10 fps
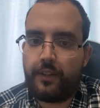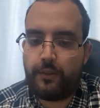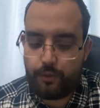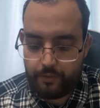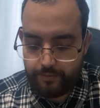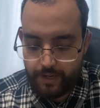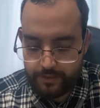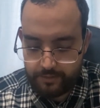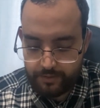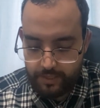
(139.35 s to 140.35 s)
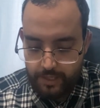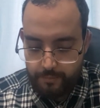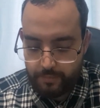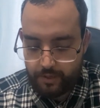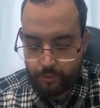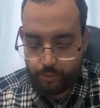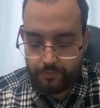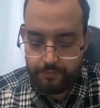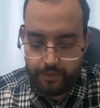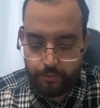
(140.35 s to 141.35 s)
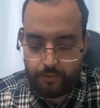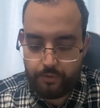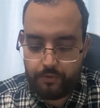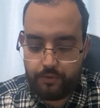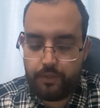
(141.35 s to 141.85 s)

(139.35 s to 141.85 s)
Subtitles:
a lot of fans, because of visual